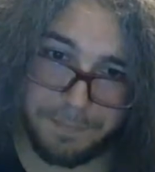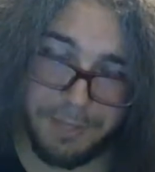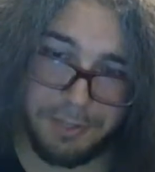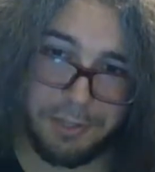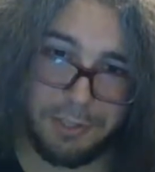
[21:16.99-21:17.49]

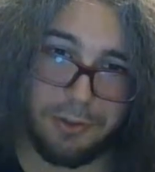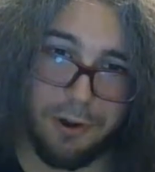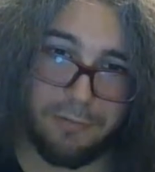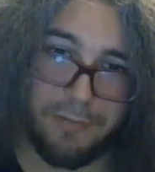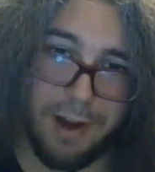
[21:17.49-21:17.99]
It took
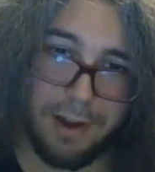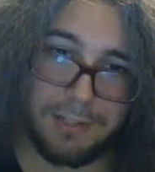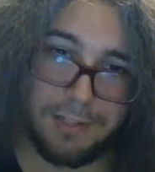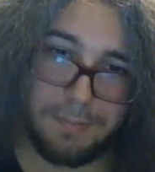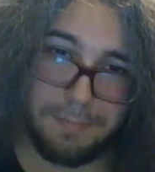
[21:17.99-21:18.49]
Star
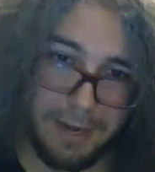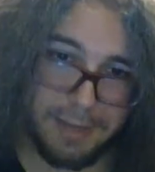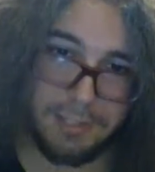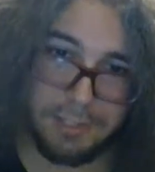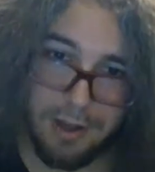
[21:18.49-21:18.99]
Fox and made
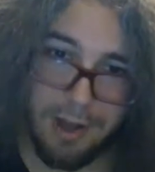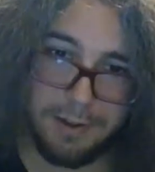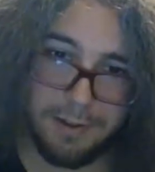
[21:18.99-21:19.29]
it suck.